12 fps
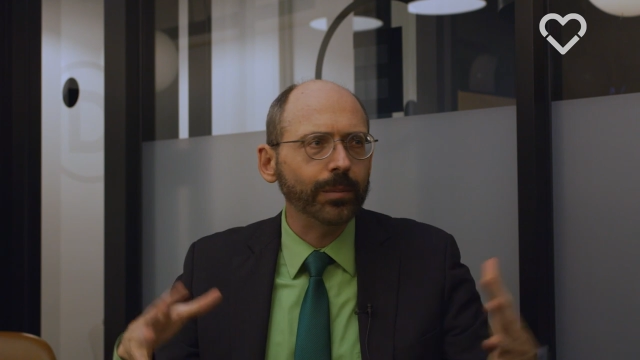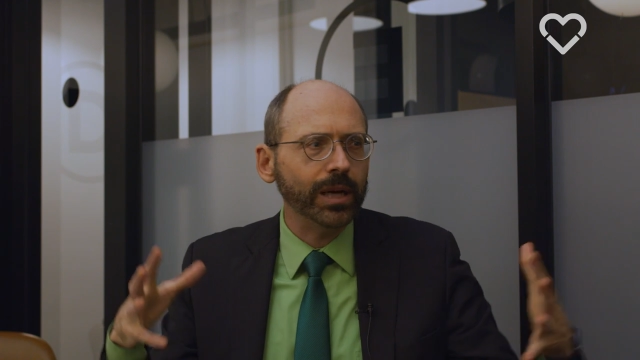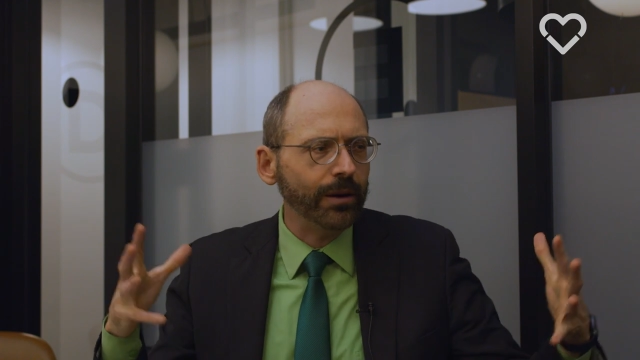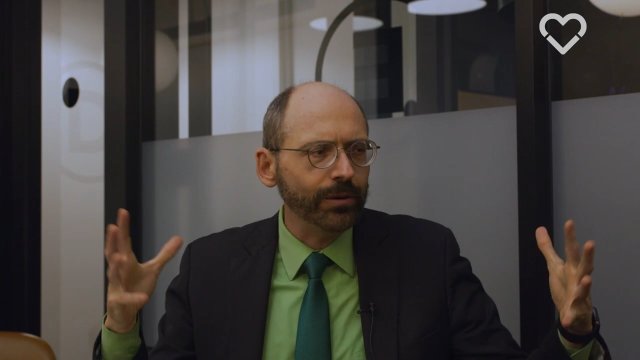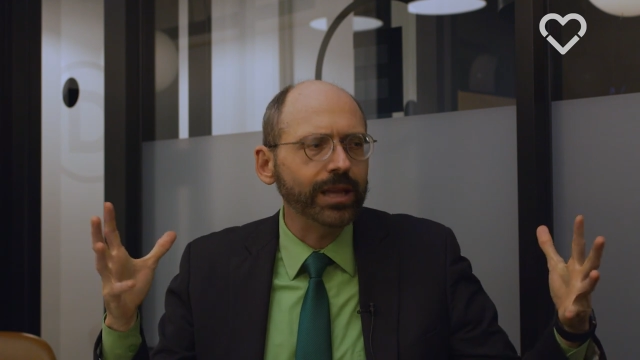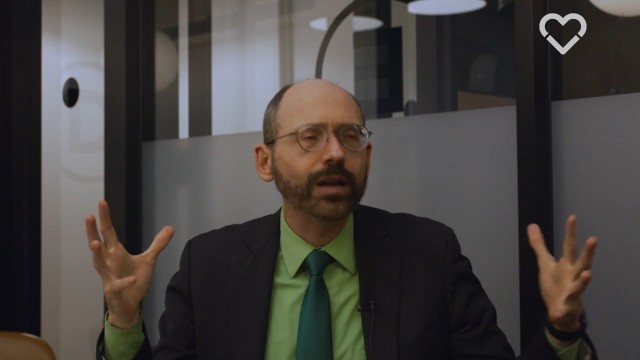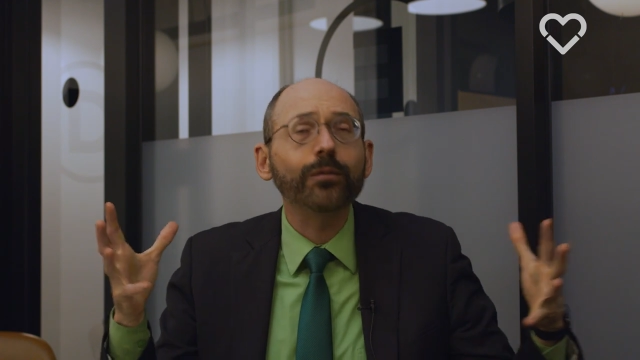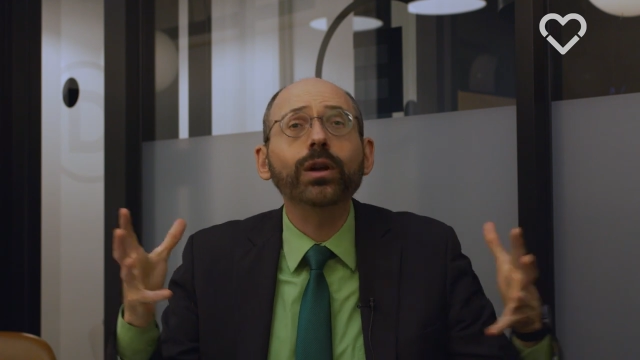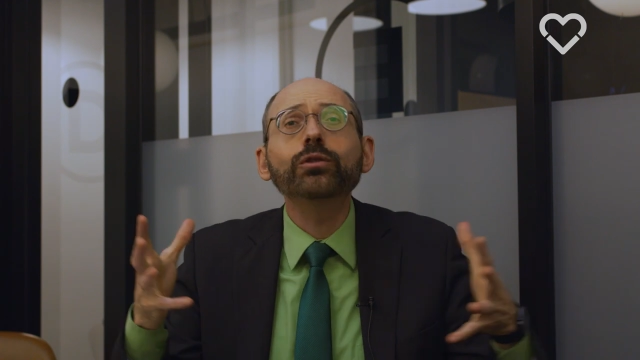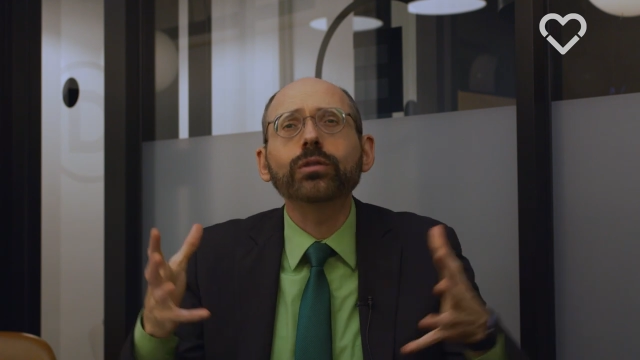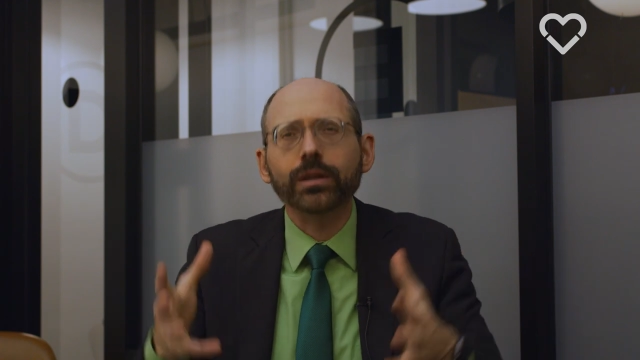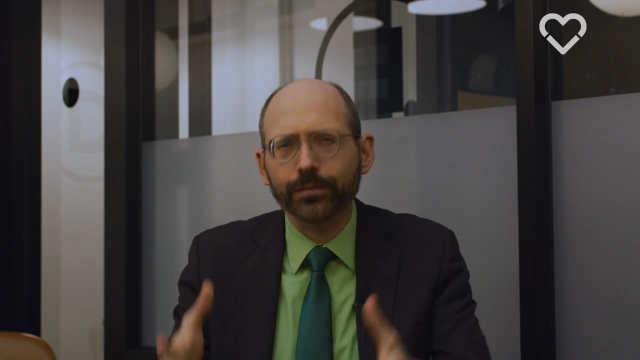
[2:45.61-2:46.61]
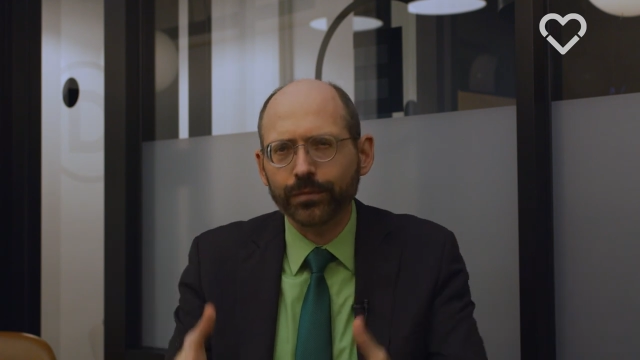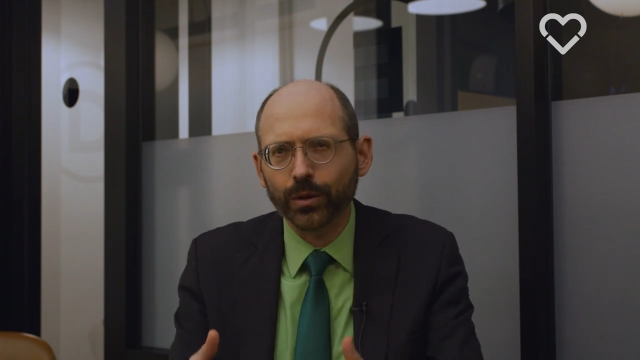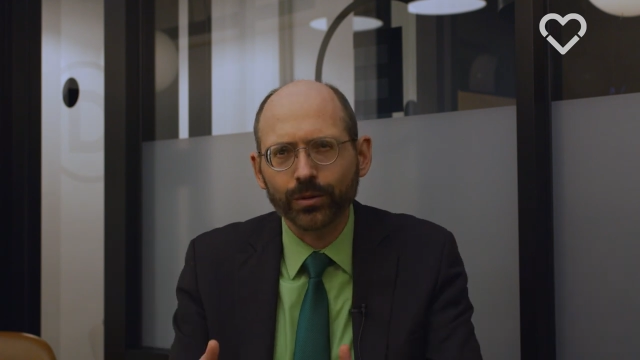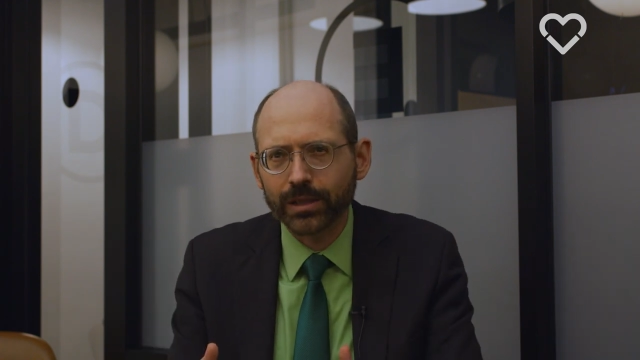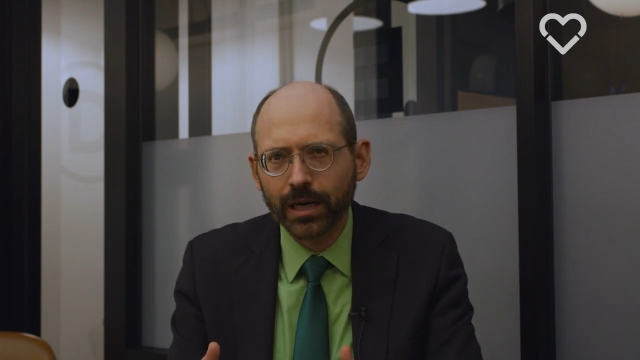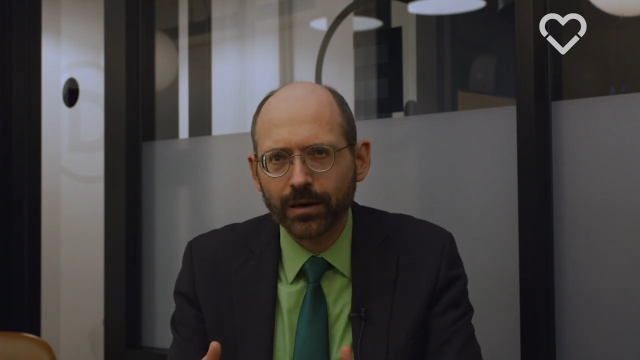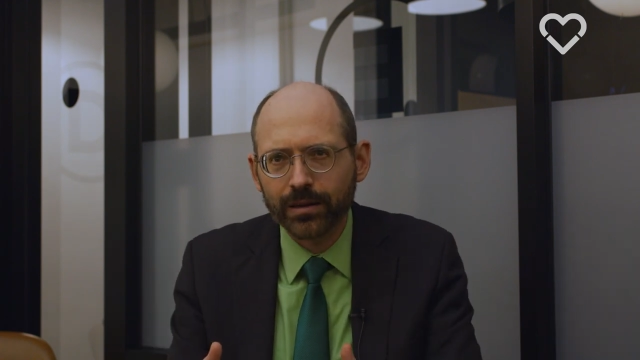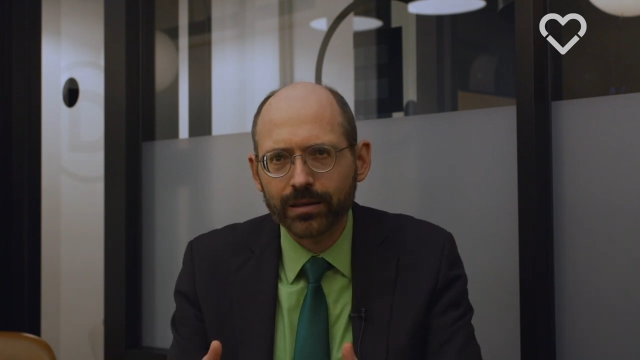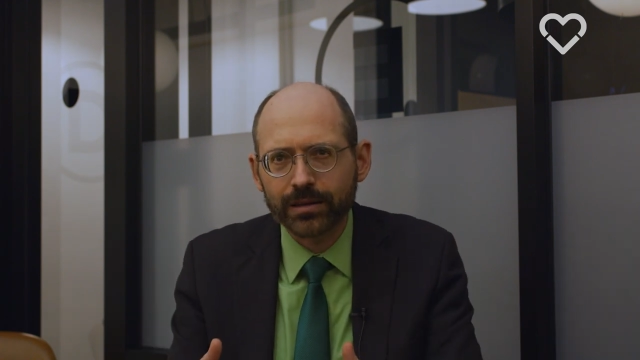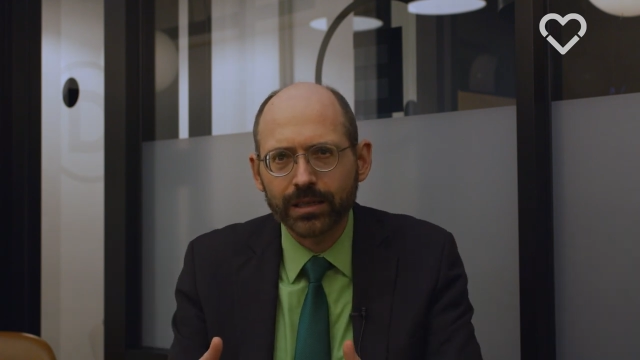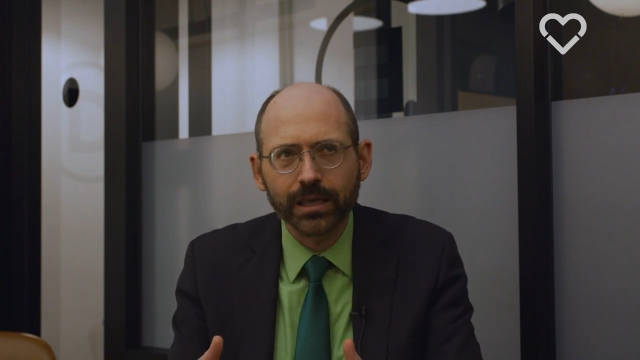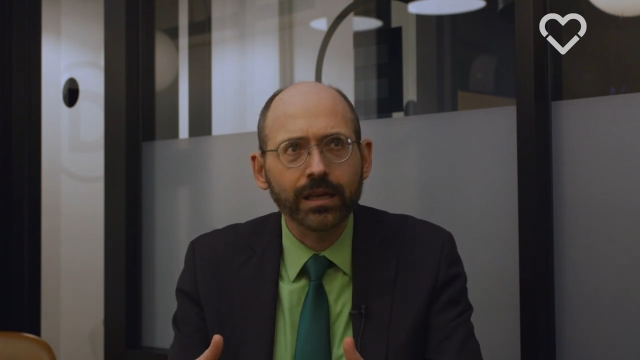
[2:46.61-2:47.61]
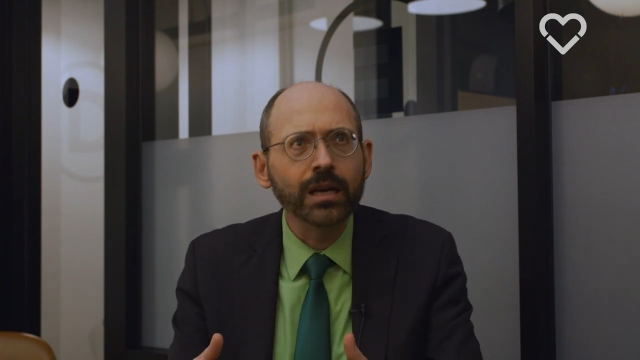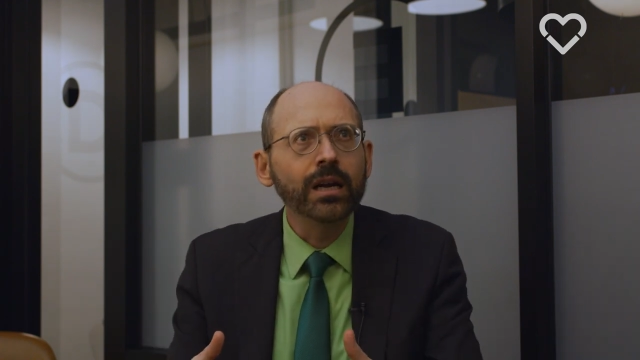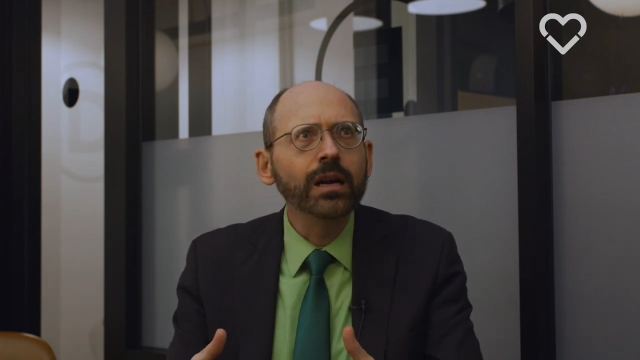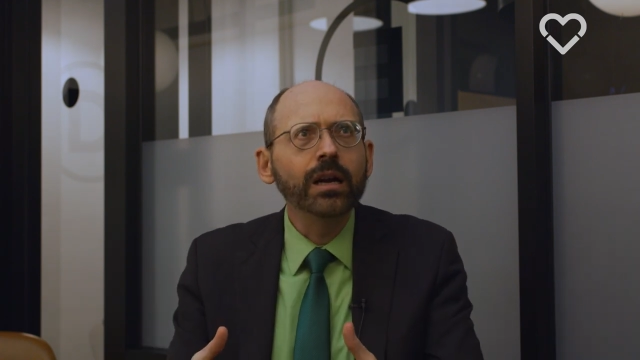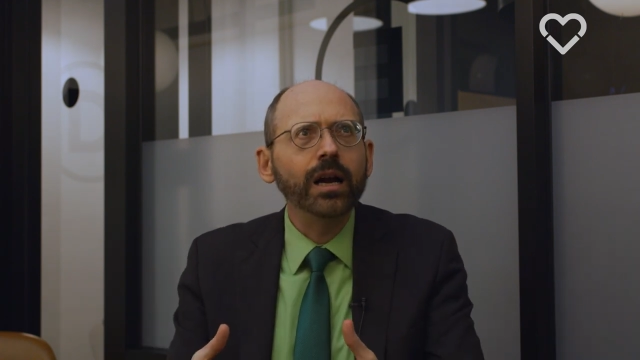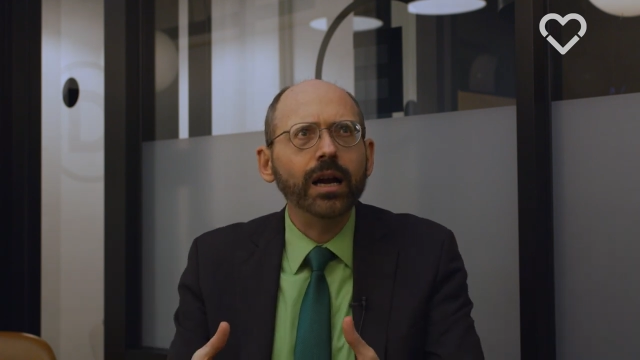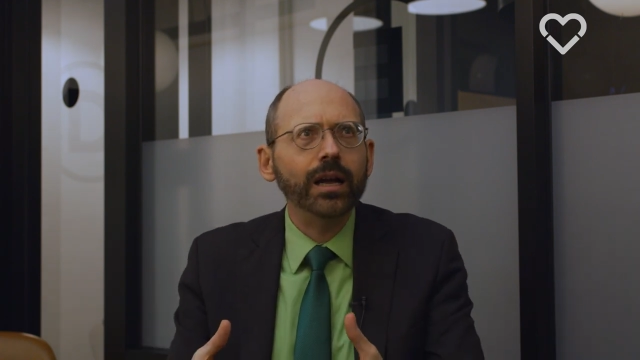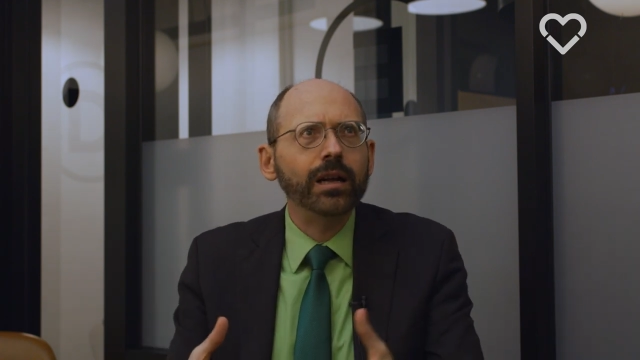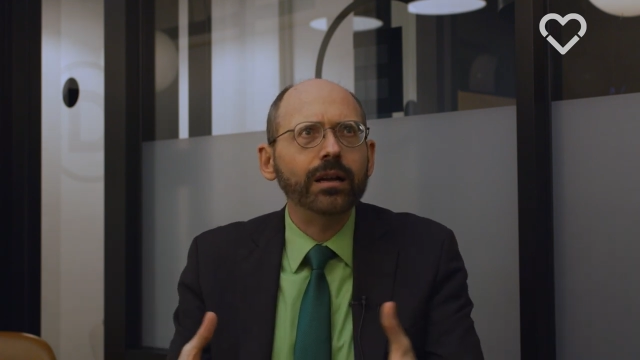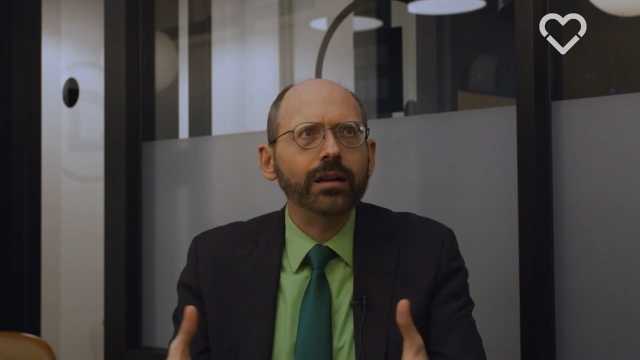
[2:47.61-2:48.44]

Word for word: I mean, everything eventually flows down to the sea. Uh,